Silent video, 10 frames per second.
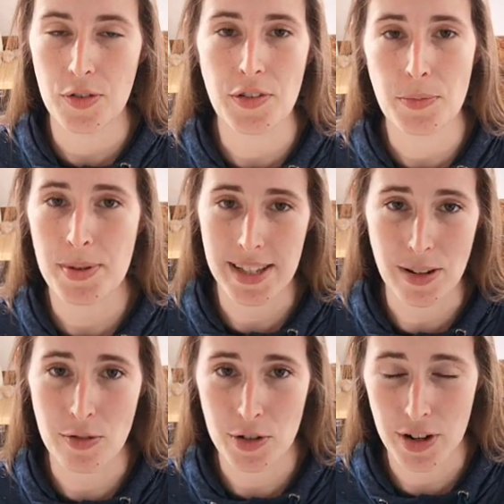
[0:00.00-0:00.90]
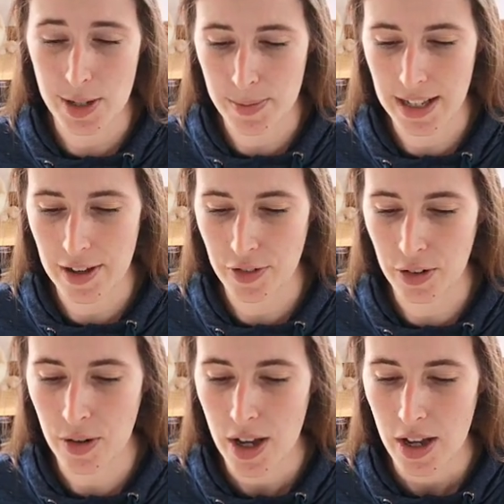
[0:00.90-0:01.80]
the 50% retracement
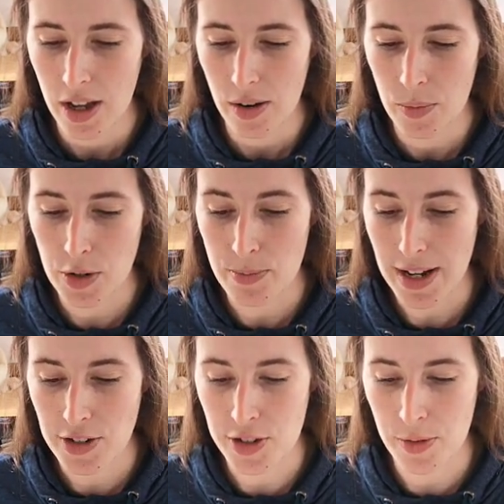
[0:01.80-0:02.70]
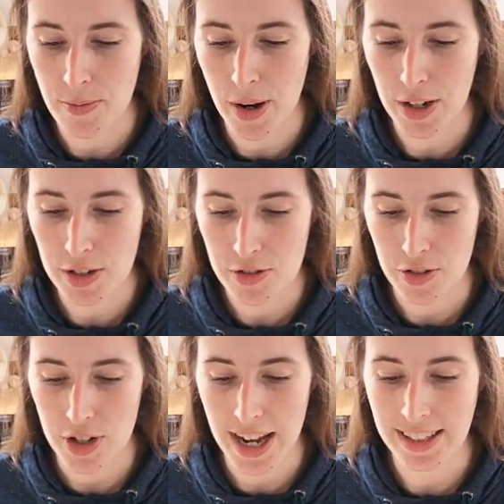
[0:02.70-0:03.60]
level, which matches up with market
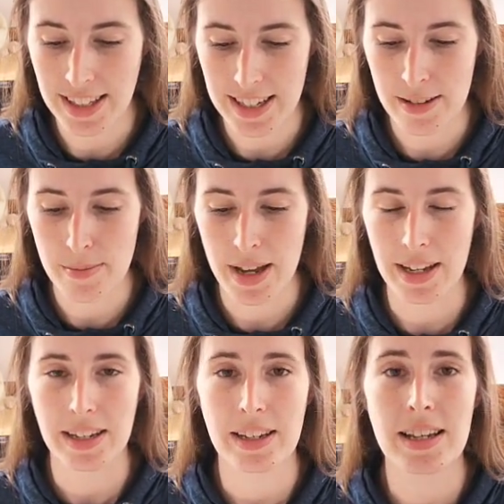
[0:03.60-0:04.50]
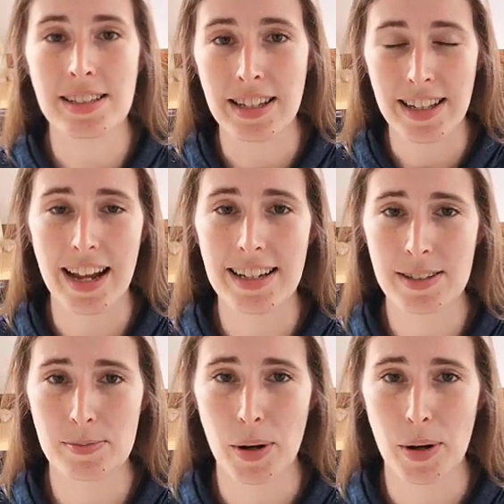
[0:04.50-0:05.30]
structure and the EMA, is a nice